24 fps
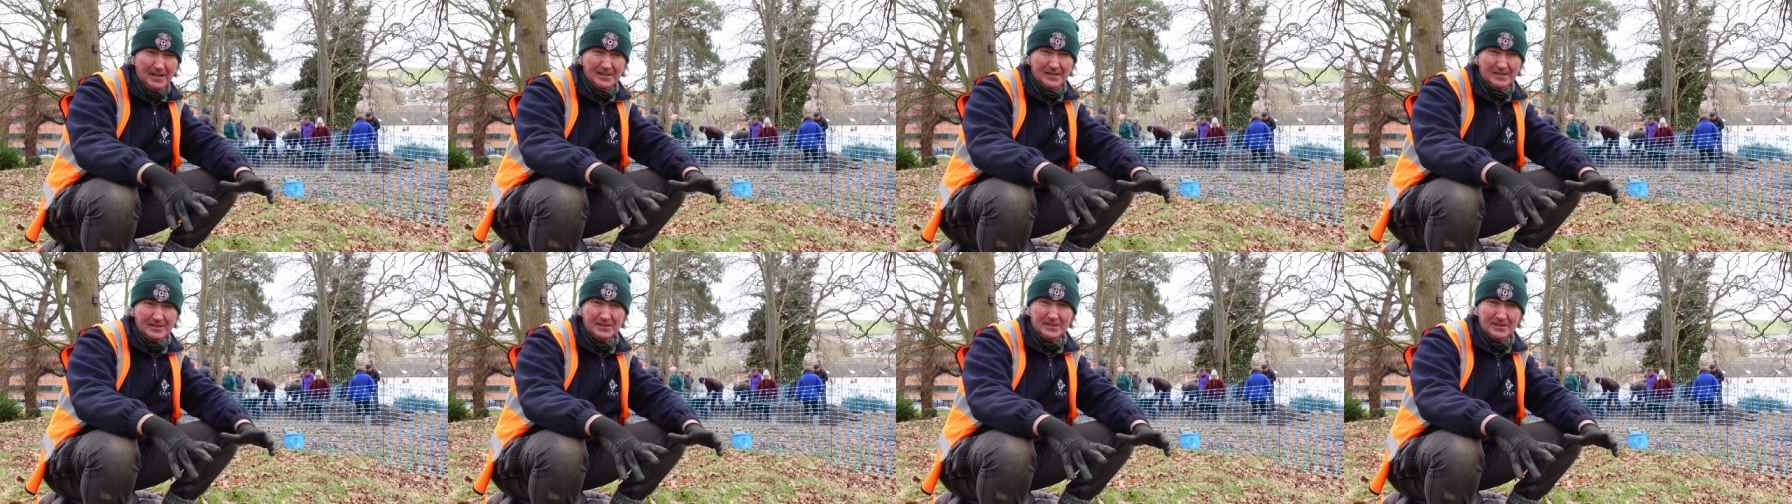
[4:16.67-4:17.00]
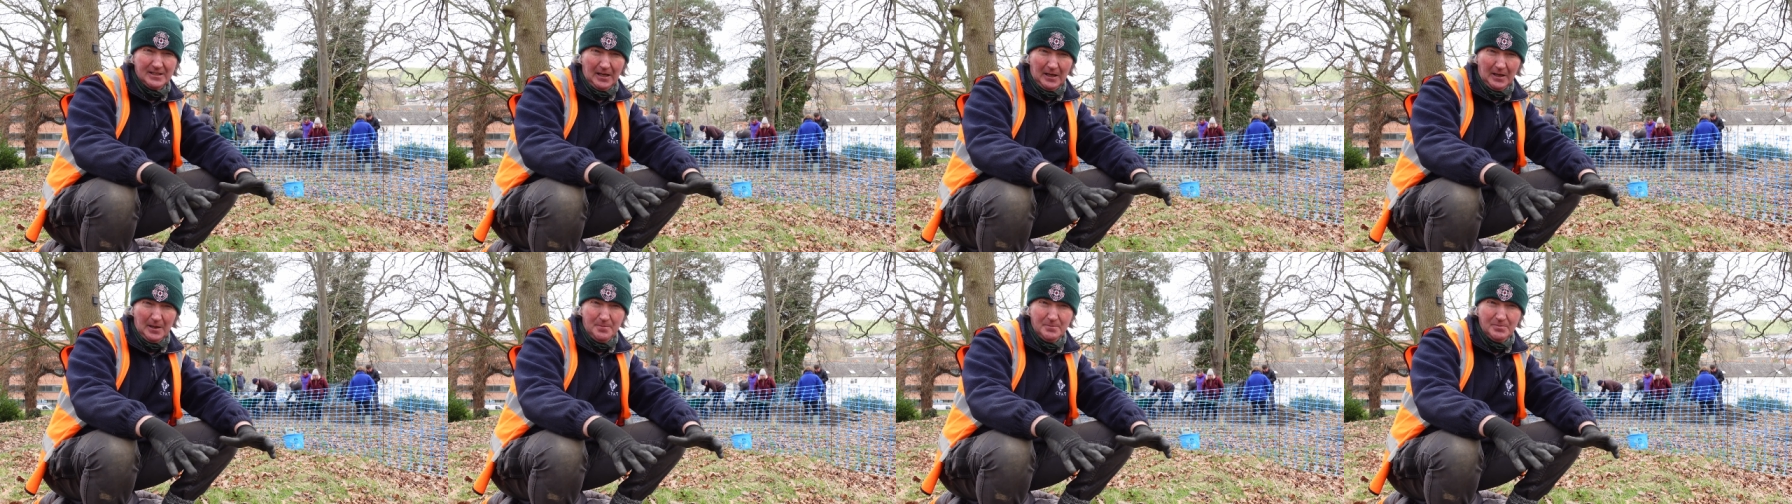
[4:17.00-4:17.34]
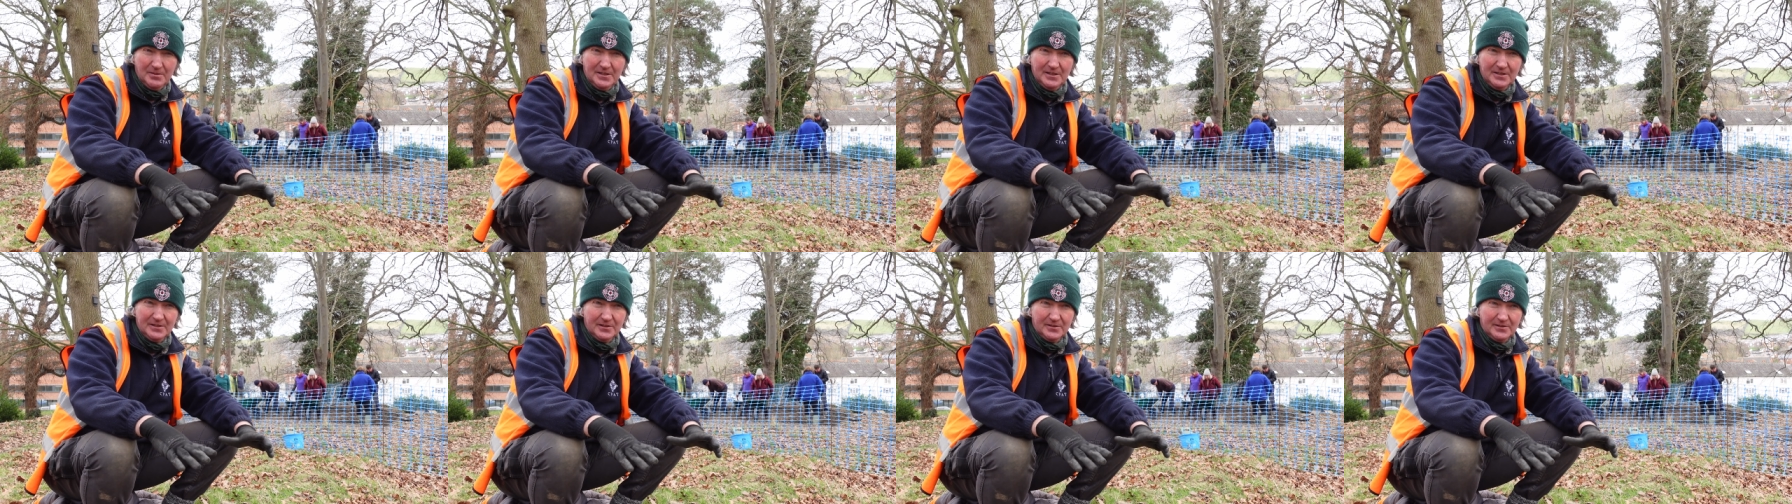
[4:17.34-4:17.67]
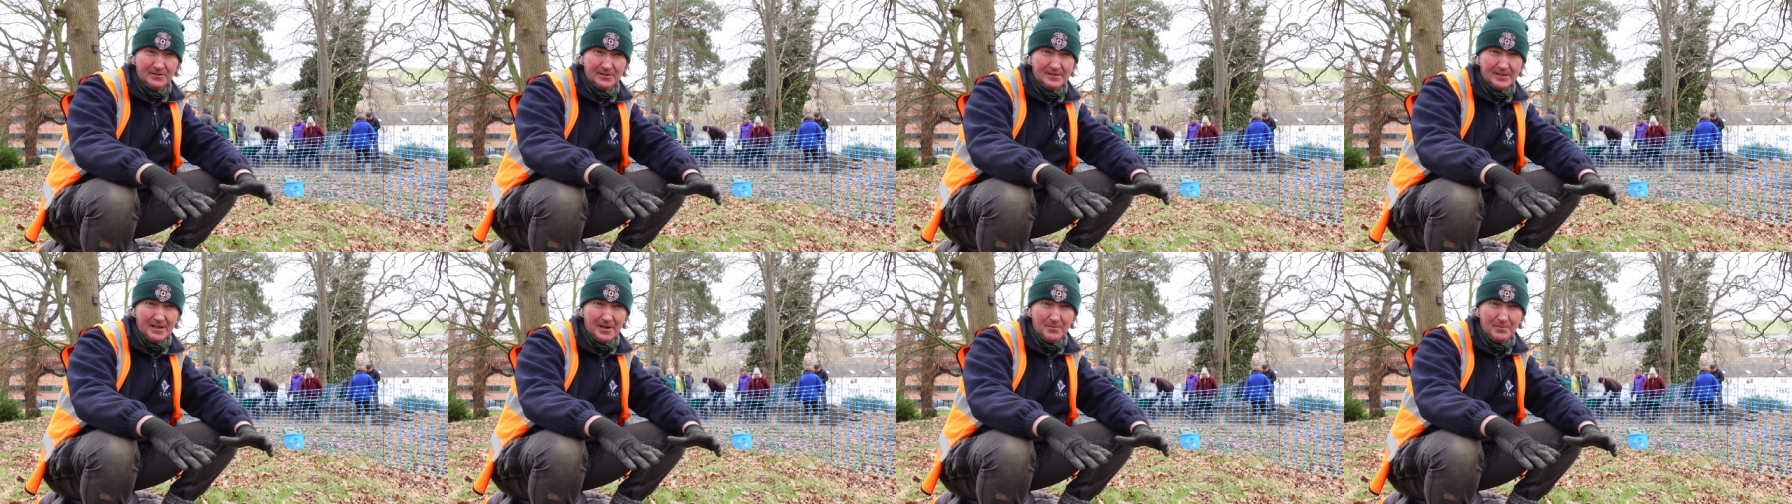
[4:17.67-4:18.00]
just glimpses of the
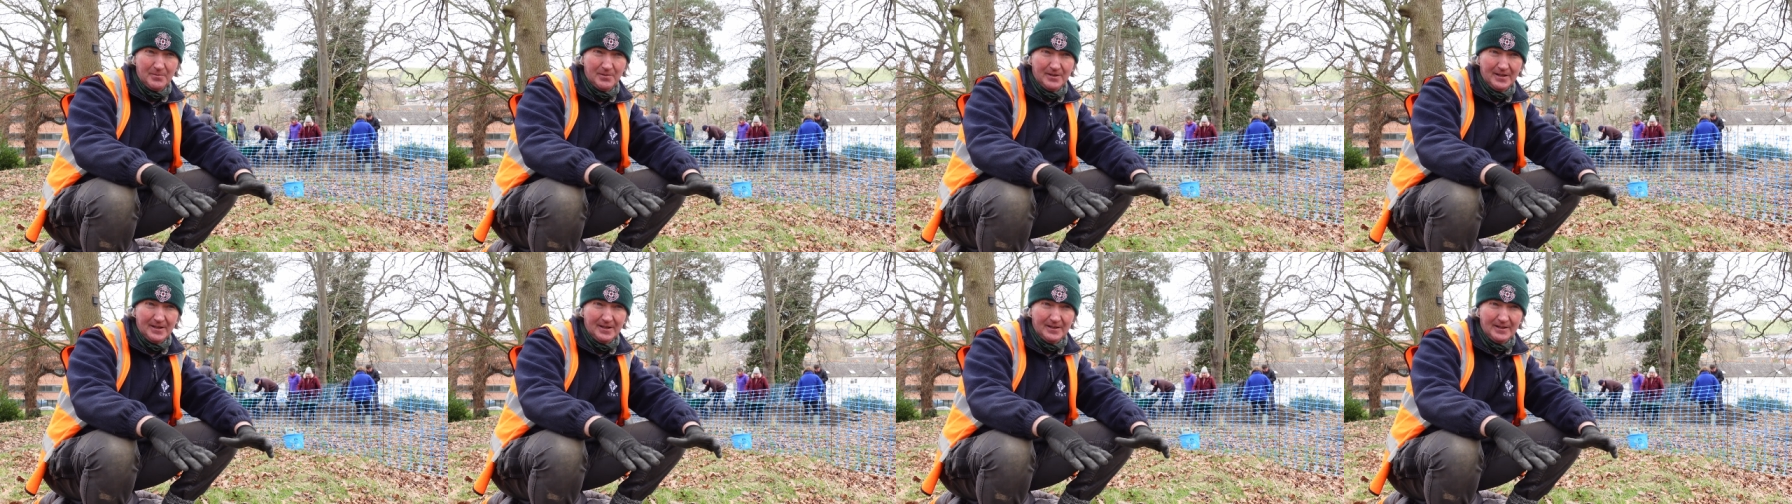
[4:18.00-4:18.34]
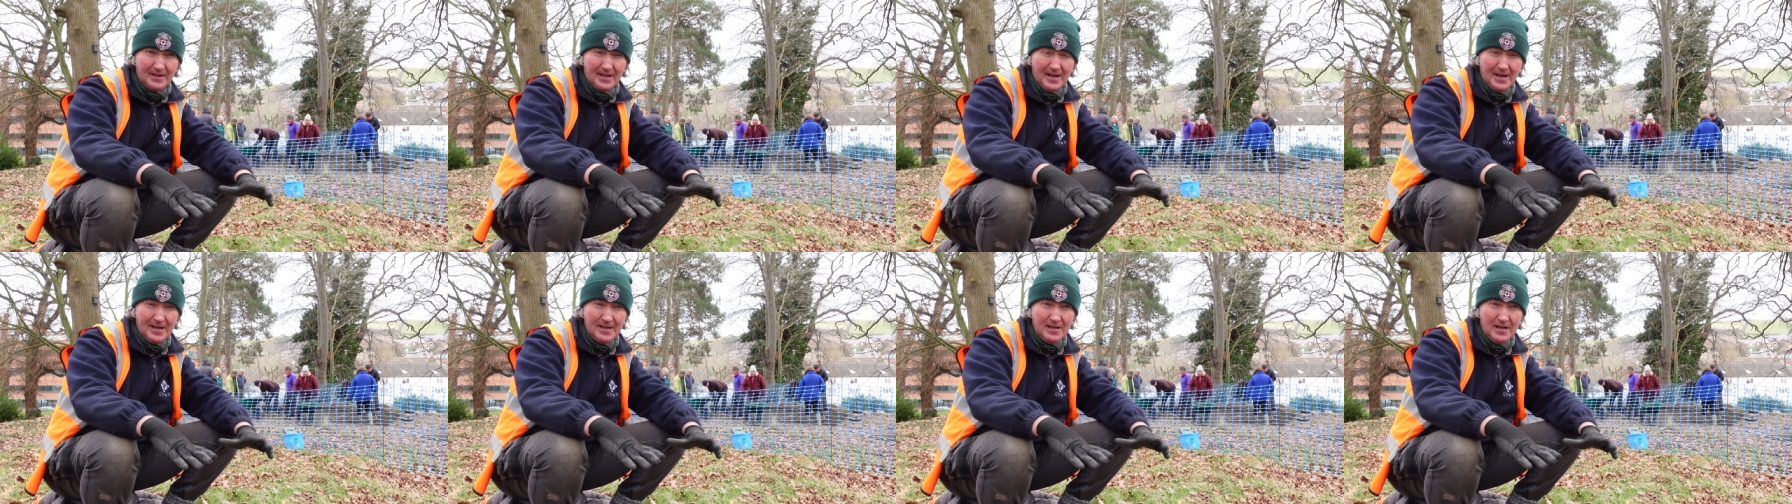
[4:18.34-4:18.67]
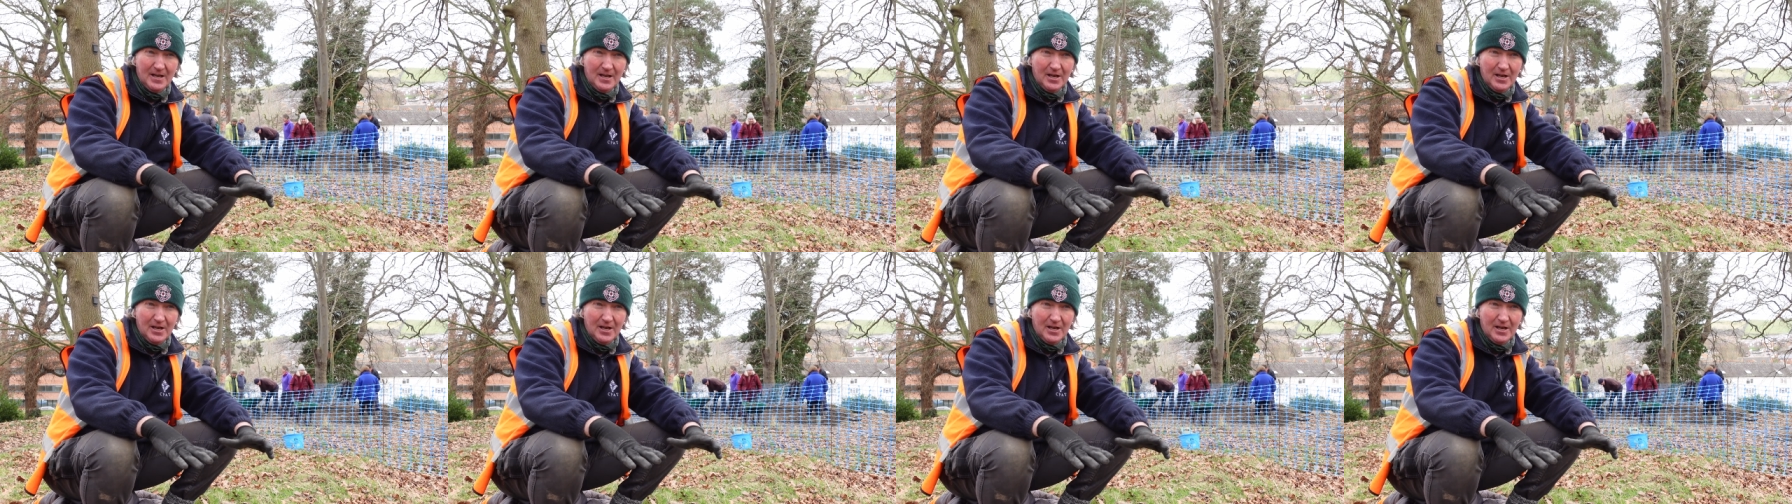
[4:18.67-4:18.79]
same thing there.